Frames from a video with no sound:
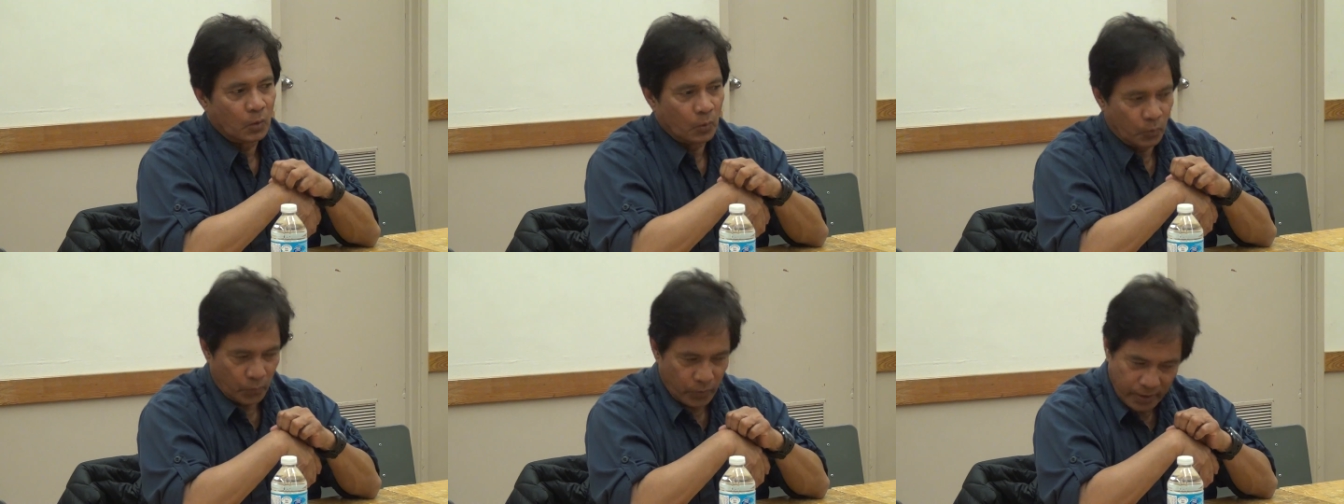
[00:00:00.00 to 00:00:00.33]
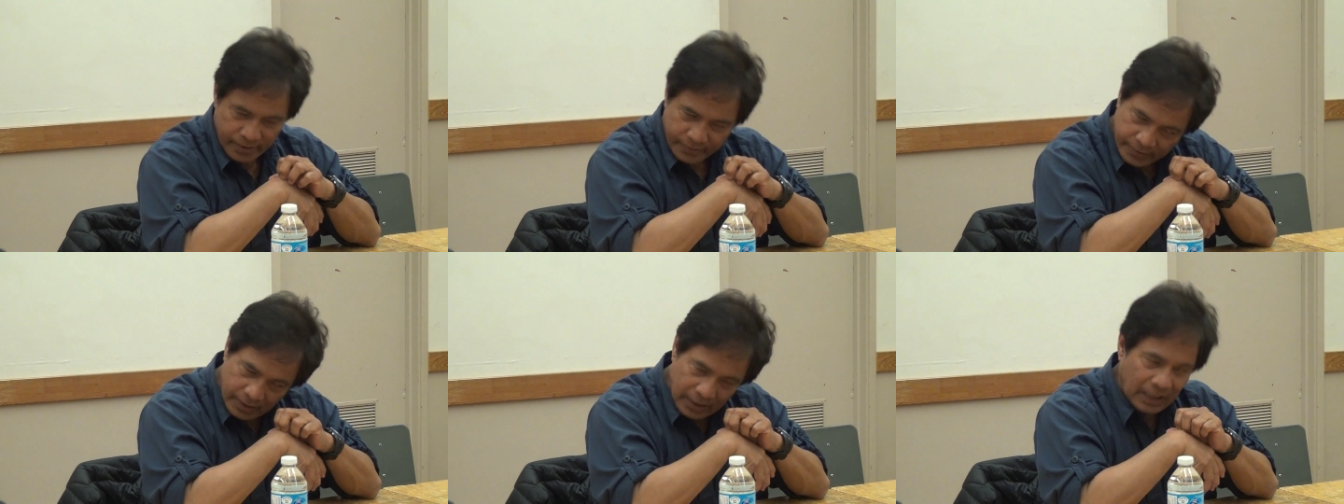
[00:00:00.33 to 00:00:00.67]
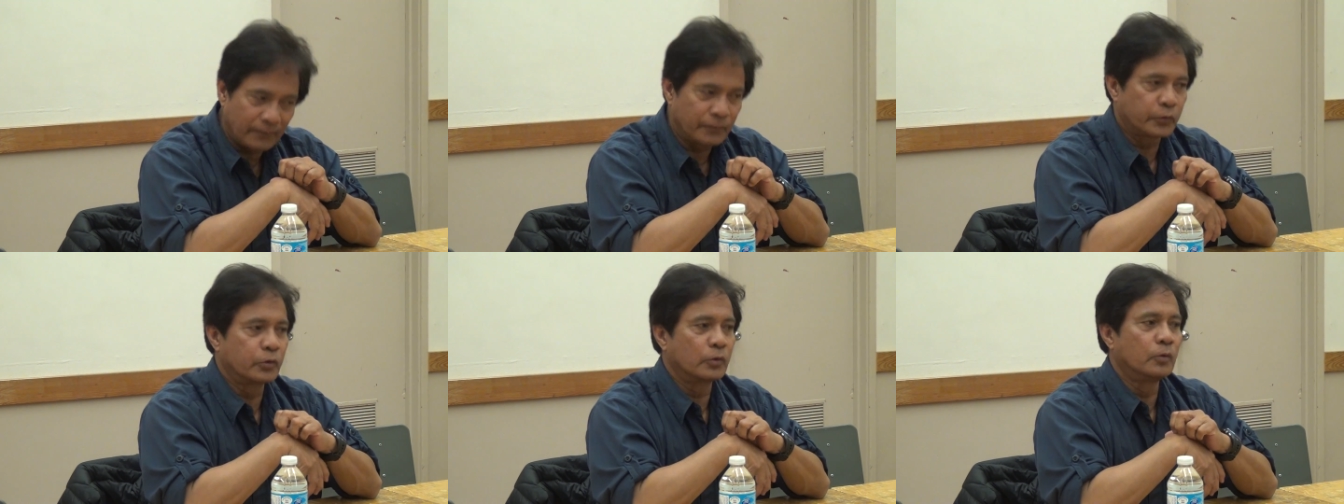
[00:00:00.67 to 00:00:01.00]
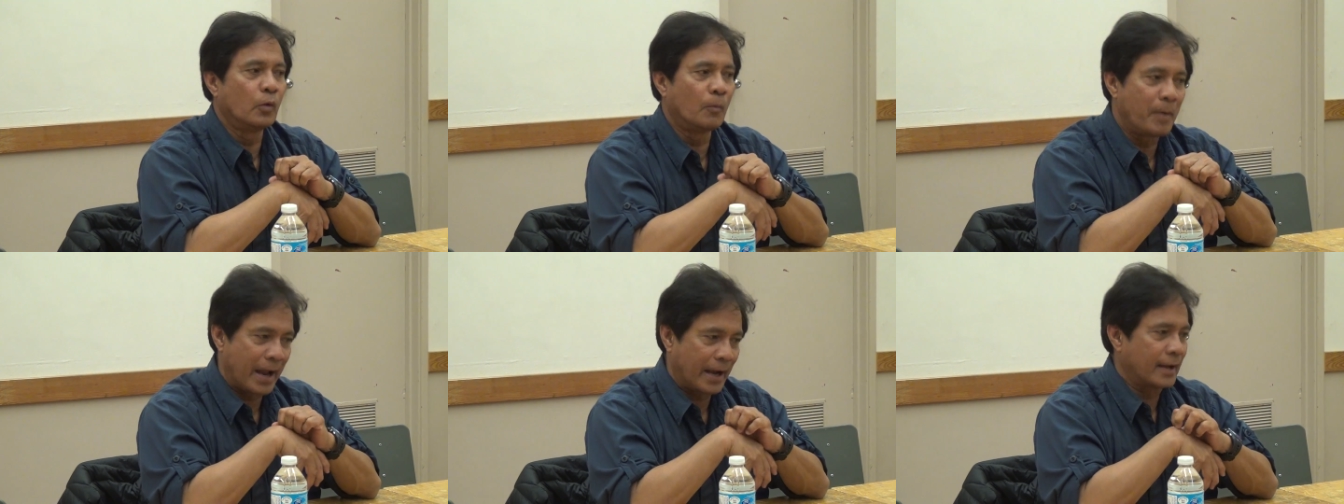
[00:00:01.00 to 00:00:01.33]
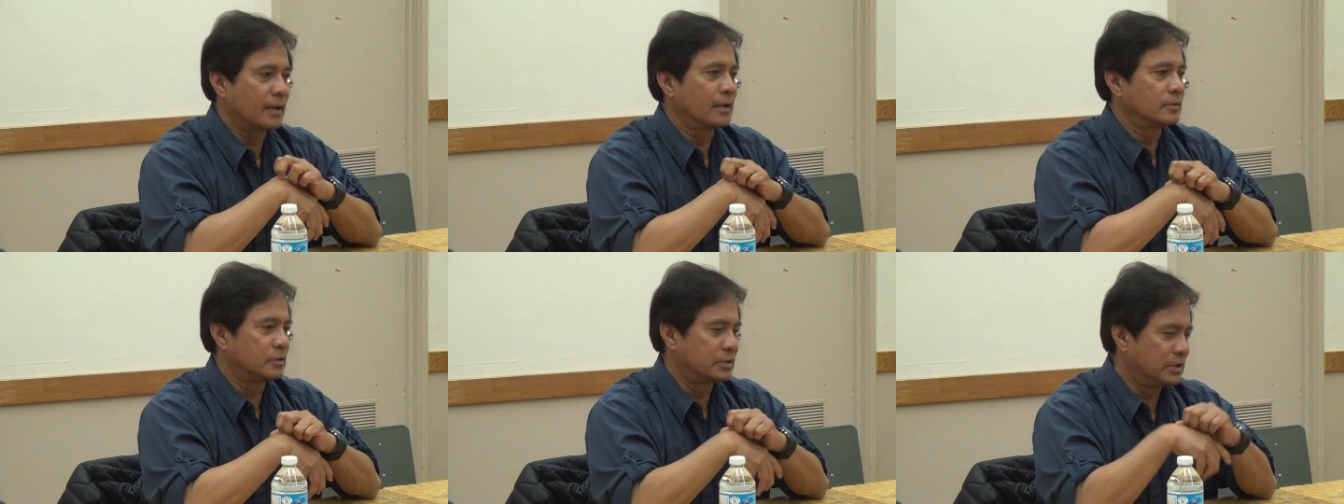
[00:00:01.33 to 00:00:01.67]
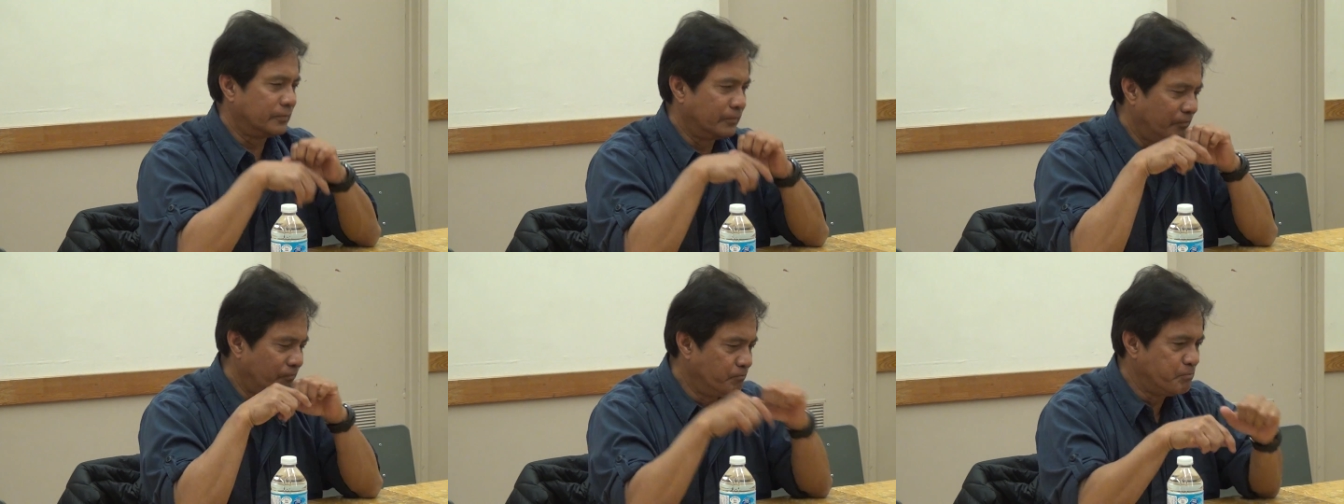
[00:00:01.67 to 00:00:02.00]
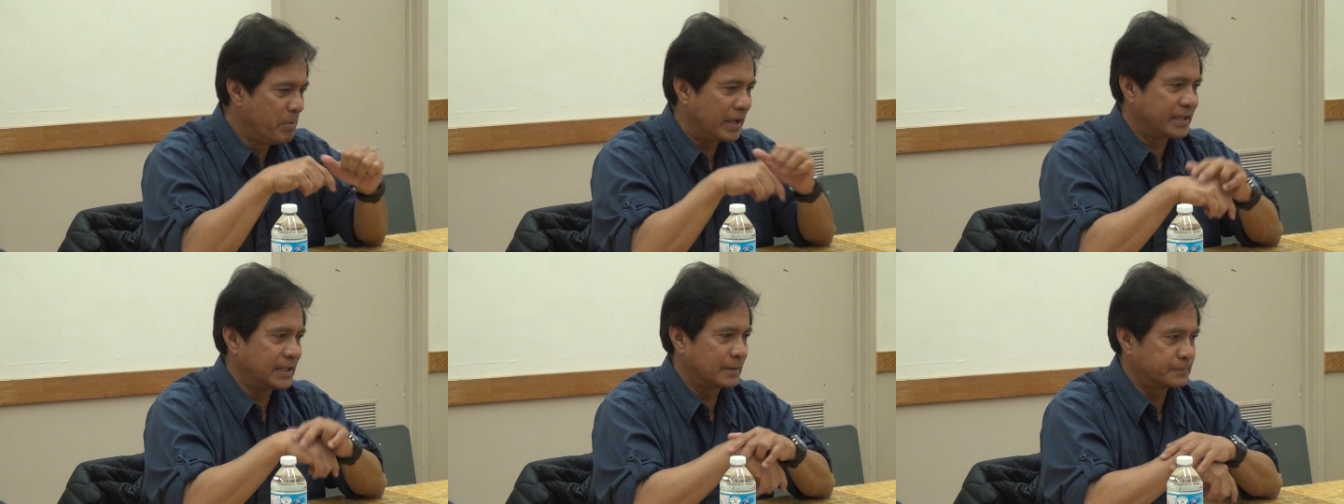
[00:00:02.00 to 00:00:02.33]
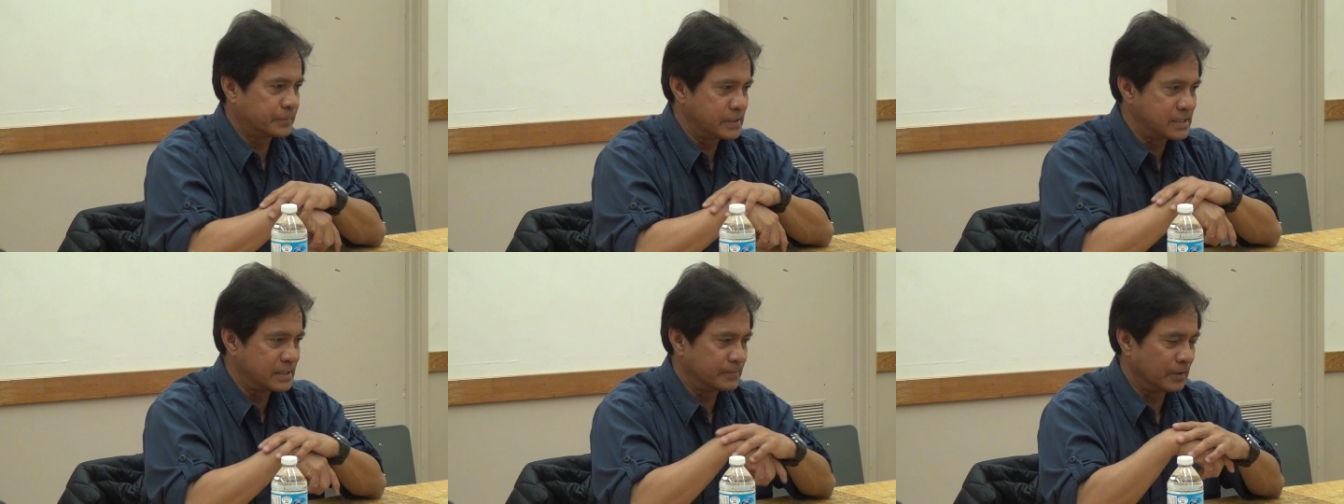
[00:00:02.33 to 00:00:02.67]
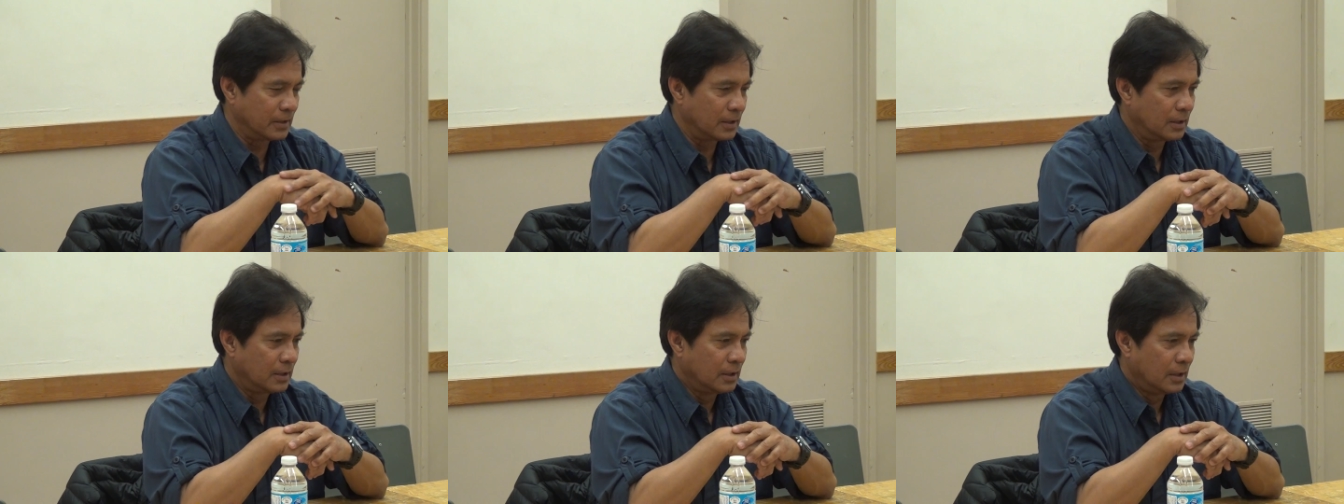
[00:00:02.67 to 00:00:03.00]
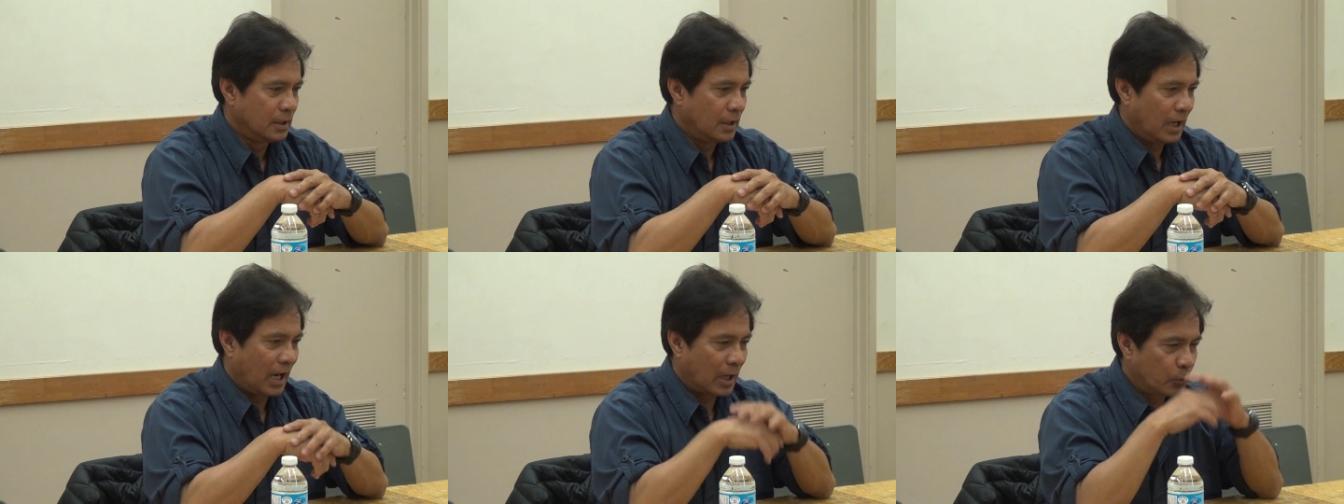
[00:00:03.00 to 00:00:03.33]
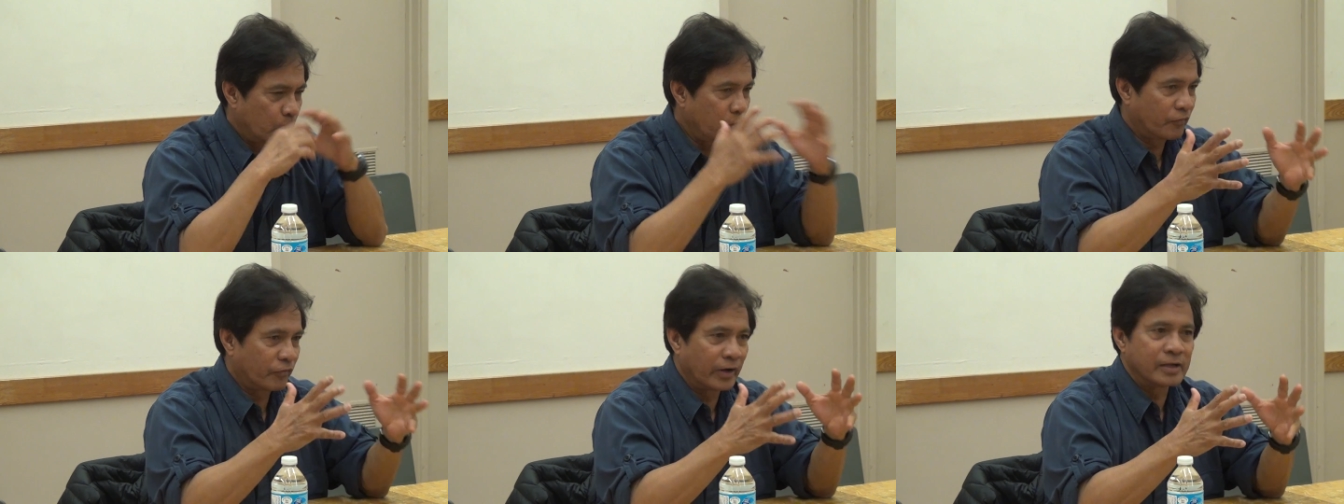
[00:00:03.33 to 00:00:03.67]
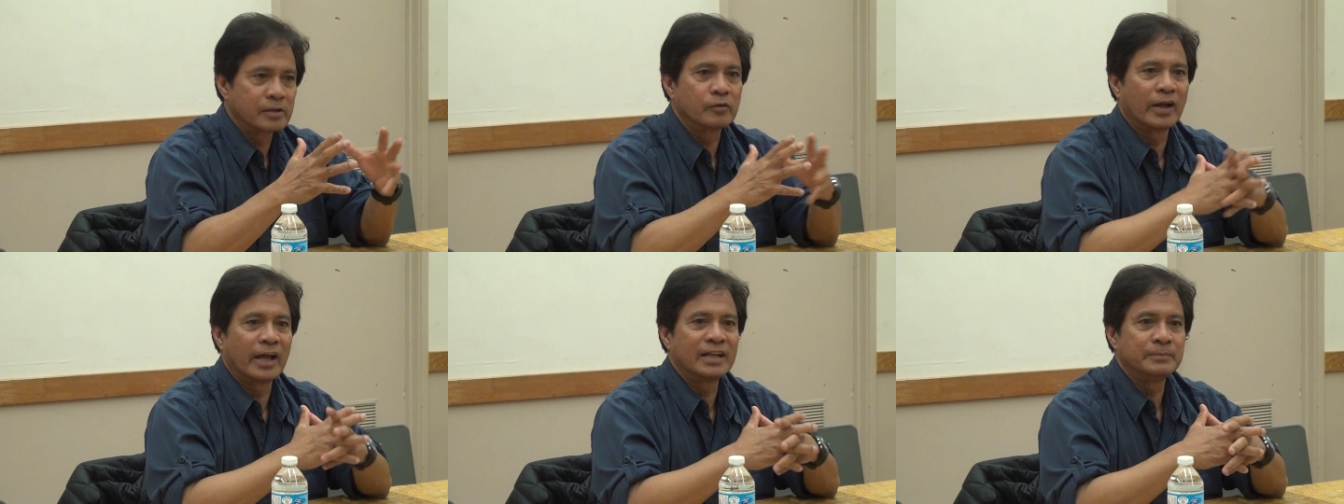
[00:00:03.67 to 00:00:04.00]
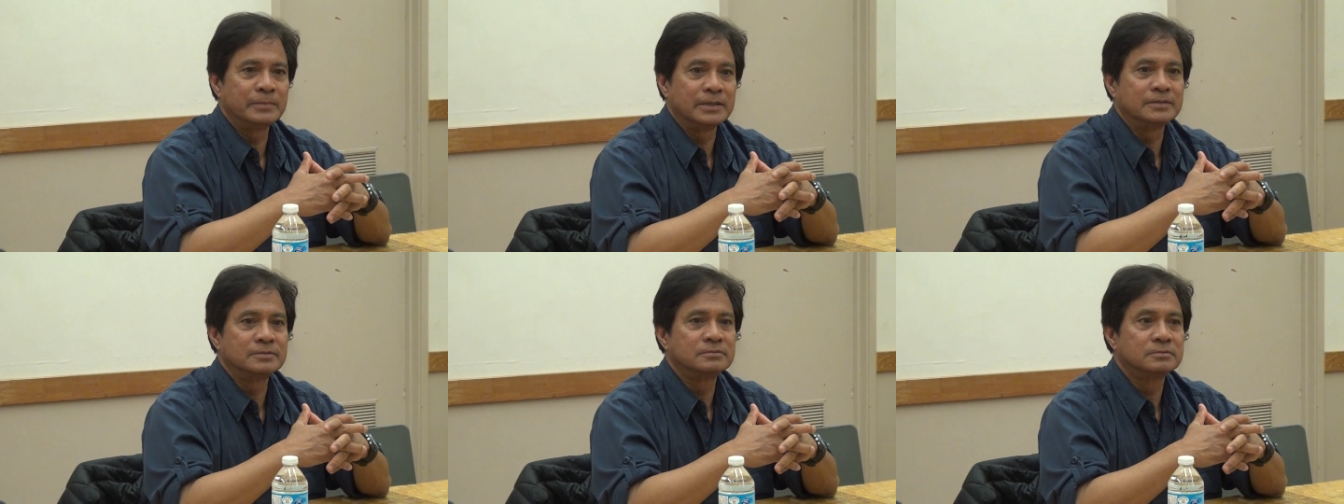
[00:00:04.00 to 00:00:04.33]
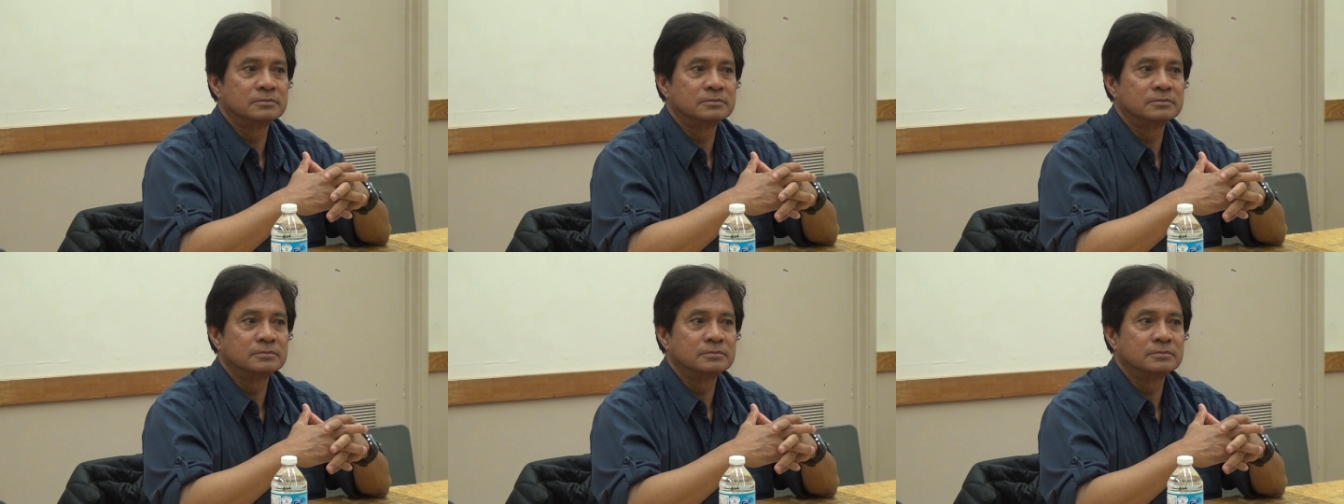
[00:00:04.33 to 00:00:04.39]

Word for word: We still have to go back to the basic principle are we friends or enemies?